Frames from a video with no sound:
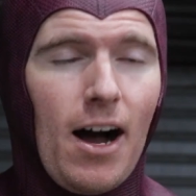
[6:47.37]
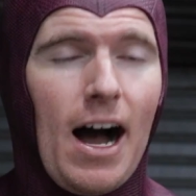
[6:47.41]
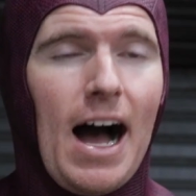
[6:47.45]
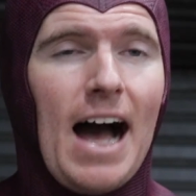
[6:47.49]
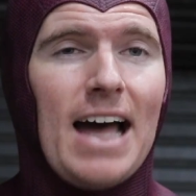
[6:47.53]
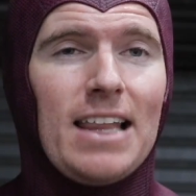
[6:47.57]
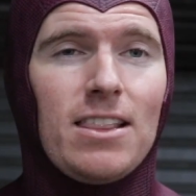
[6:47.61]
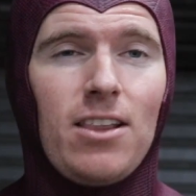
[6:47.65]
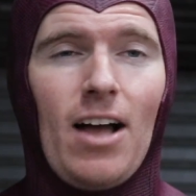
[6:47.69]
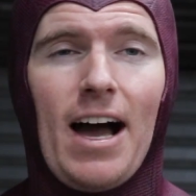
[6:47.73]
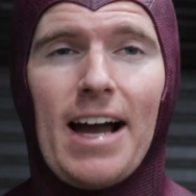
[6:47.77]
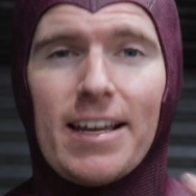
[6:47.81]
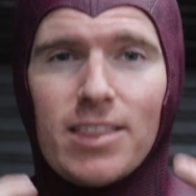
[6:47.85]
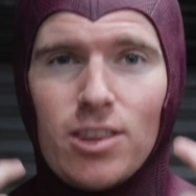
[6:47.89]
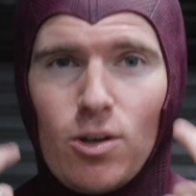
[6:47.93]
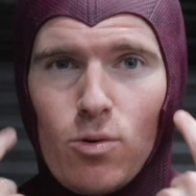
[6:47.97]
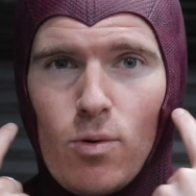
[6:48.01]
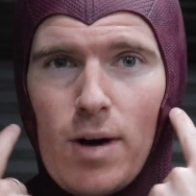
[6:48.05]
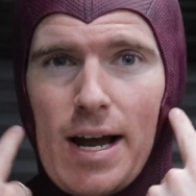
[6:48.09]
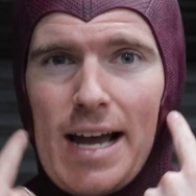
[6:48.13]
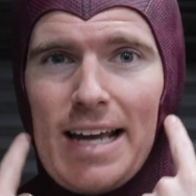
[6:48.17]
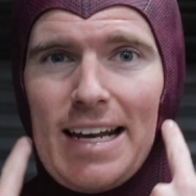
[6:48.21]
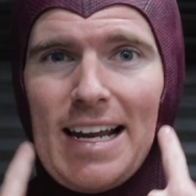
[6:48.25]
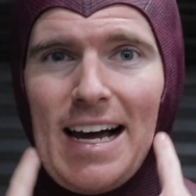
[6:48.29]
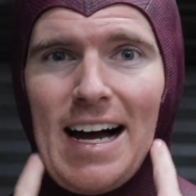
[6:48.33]
I like the
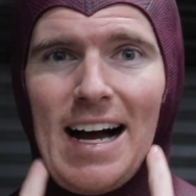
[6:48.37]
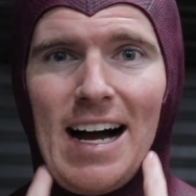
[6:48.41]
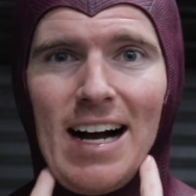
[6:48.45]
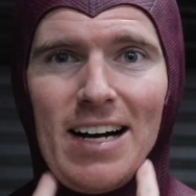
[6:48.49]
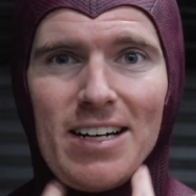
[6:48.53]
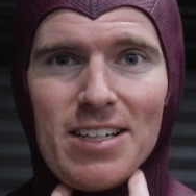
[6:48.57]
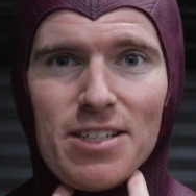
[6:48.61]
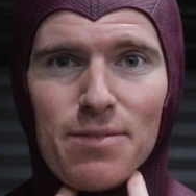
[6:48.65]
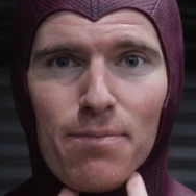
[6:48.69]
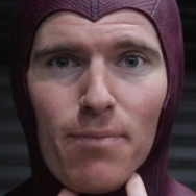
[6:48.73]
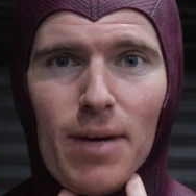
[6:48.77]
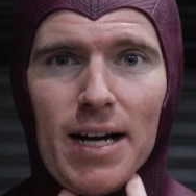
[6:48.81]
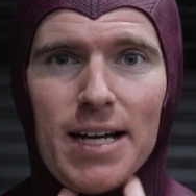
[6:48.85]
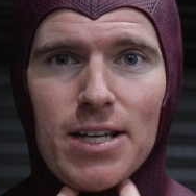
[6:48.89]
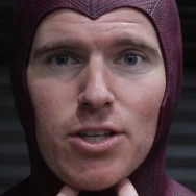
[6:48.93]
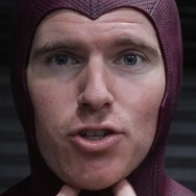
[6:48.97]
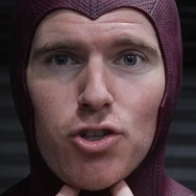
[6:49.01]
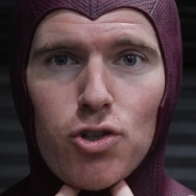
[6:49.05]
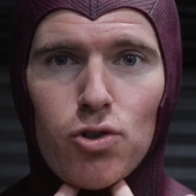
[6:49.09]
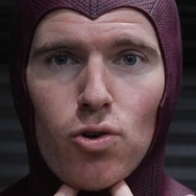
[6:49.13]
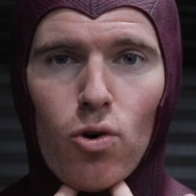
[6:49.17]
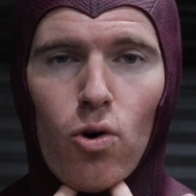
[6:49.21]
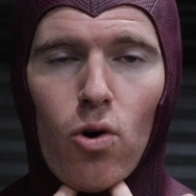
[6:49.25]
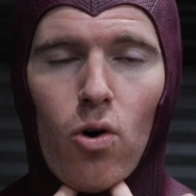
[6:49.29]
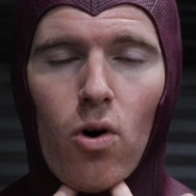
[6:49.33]
way it hugged my
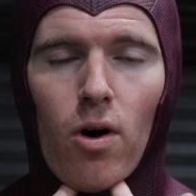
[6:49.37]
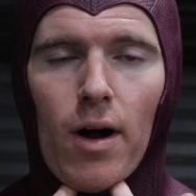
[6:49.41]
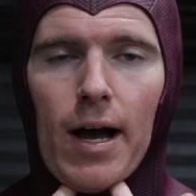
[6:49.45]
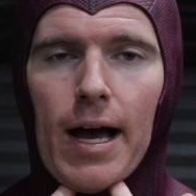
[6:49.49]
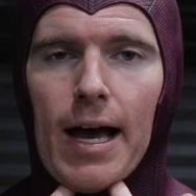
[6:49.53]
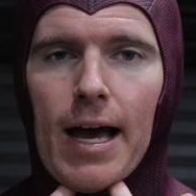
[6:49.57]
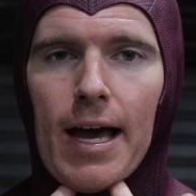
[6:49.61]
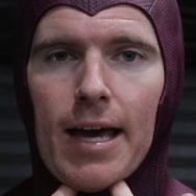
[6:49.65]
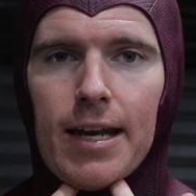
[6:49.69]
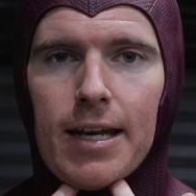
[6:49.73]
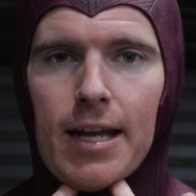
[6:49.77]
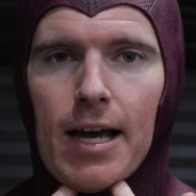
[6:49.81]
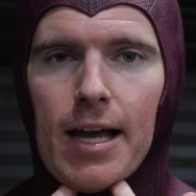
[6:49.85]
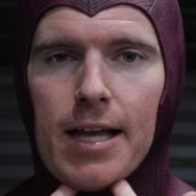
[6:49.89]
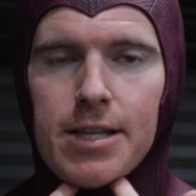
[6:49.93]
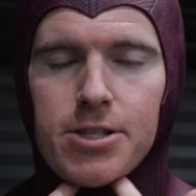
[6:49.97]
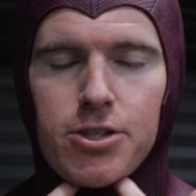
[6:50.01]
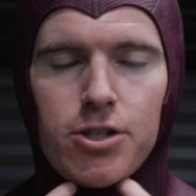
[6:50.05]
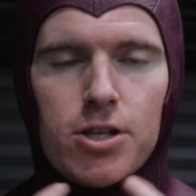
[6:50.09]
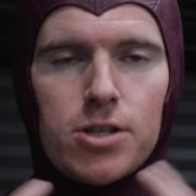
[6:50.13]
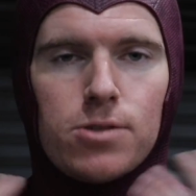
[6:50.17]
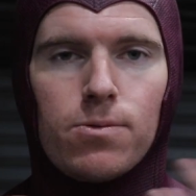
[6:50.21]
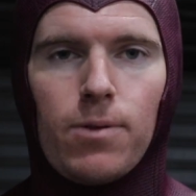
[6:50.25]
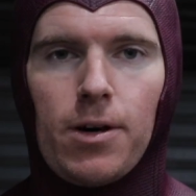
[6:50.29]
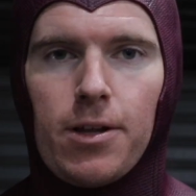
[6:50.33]
jaw, and it's
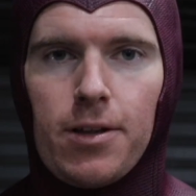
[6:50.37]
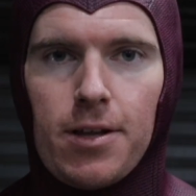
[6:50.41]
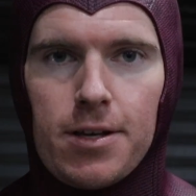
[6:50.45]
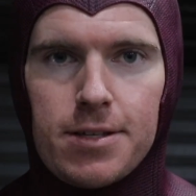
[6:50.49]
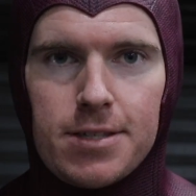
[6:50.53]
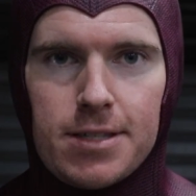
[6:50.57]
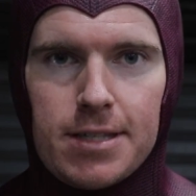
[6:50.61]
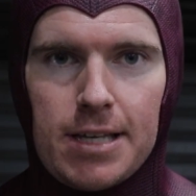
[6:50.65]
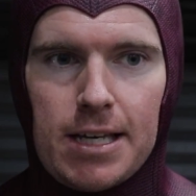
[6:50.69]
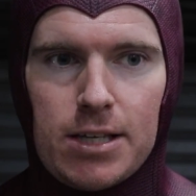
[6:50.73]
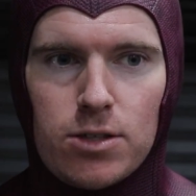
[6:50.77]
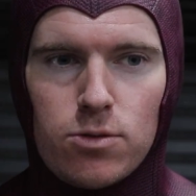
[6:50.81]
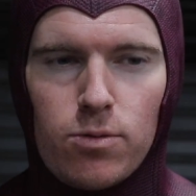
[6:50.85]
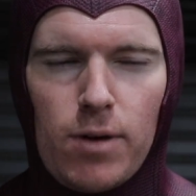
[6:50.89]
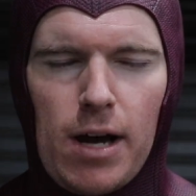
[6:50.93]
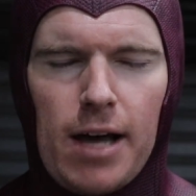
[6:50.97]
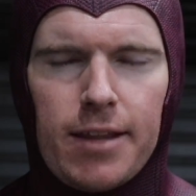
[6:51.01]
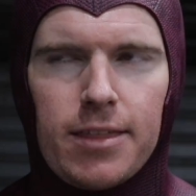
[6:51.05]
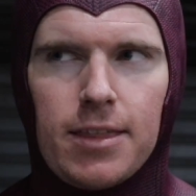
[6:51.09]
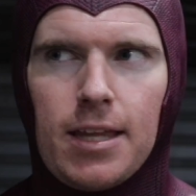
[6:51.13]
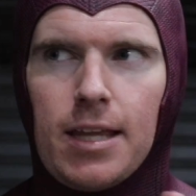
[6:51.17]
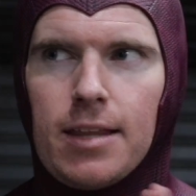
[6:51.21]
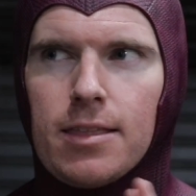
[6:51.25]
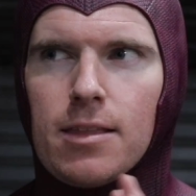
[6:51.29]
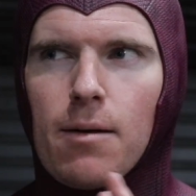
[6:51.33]
just one of those things where I
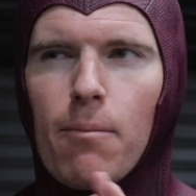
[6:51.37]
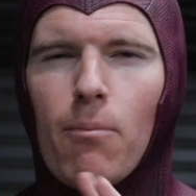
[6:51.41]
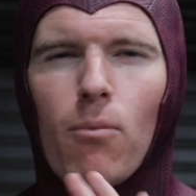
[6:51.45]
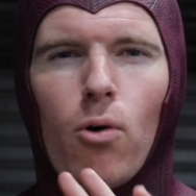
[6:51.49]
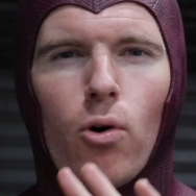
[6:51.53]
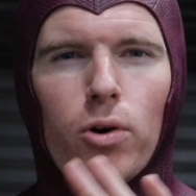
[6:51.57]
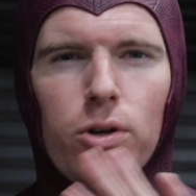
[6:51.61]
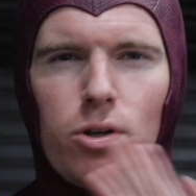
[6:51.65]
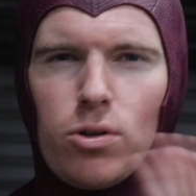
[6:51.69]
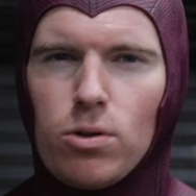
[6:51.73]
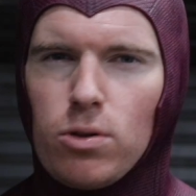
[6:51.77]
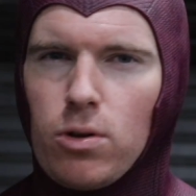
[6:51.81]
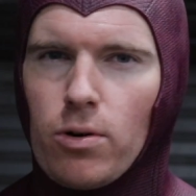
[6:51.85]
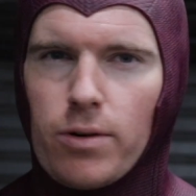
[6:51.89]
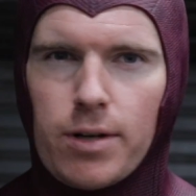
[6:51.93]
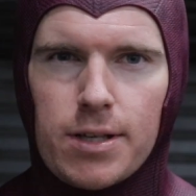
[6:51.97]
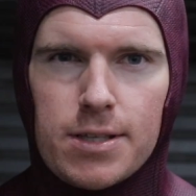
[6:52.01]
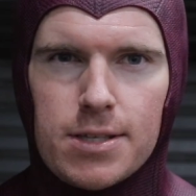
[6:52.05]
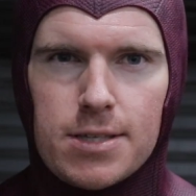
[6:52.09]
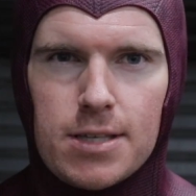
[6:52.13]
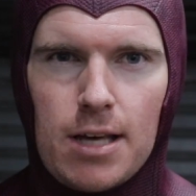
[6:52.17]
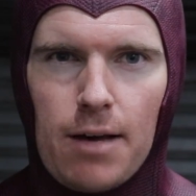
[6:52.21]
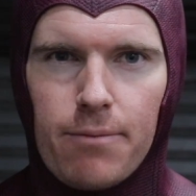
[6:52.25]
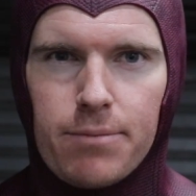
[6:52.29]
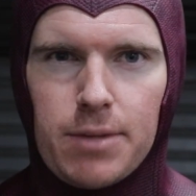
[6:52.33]
think the more you look
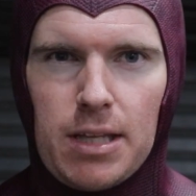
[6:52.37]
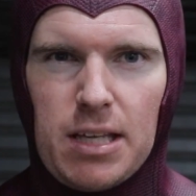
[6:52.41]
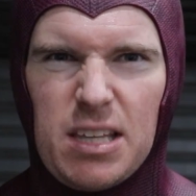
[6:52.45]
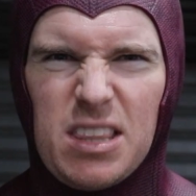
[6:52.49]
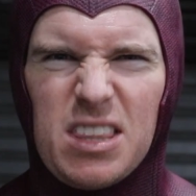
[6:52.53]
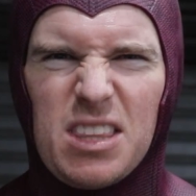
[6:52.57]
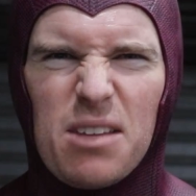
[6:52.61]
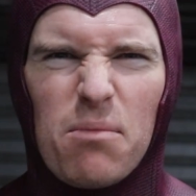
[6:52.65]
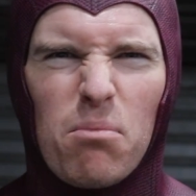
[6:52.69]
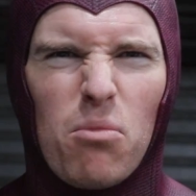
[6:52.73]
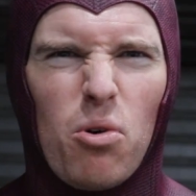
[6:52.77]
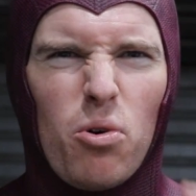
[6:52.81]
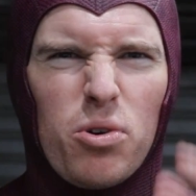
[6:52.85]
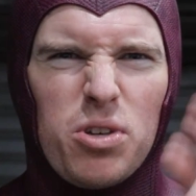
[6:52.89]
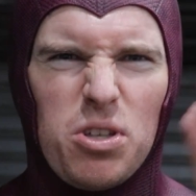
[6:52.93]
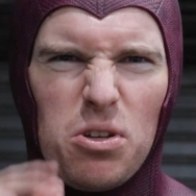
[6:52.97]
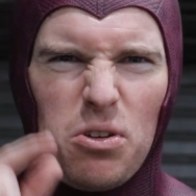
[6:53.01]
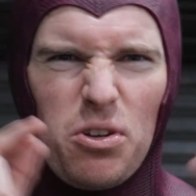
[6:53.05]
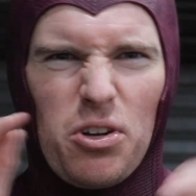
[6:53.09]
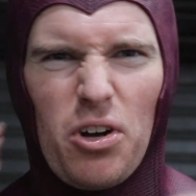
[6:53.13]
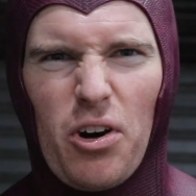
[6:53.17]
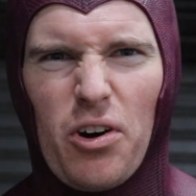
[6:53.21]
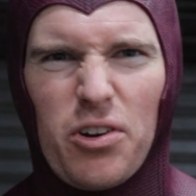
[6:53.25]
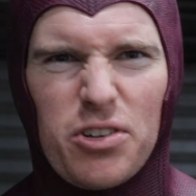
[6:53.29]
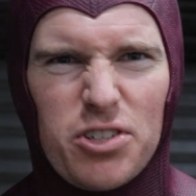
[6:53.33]
at something, the more you
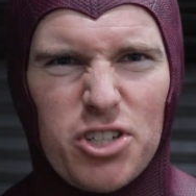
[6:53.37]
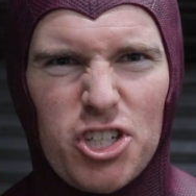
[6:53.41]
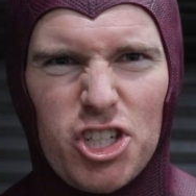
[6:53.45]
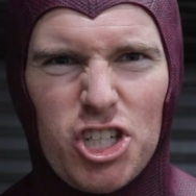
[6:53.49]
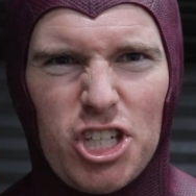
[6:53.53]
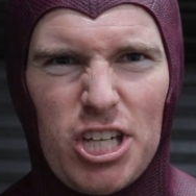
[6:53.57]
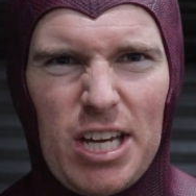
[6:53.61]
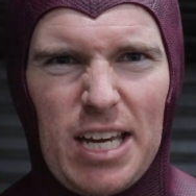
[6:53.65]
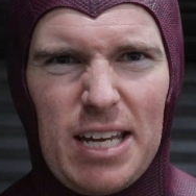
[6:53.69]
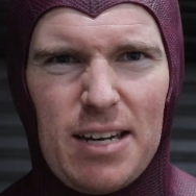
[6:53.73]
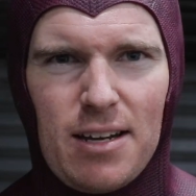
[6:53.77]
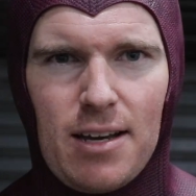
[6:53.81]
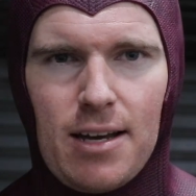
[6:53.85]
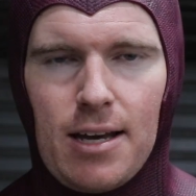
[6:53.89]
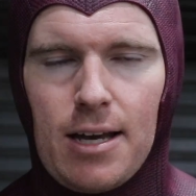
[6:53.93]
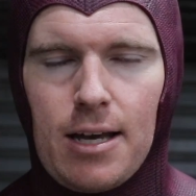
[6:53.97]
notice shit,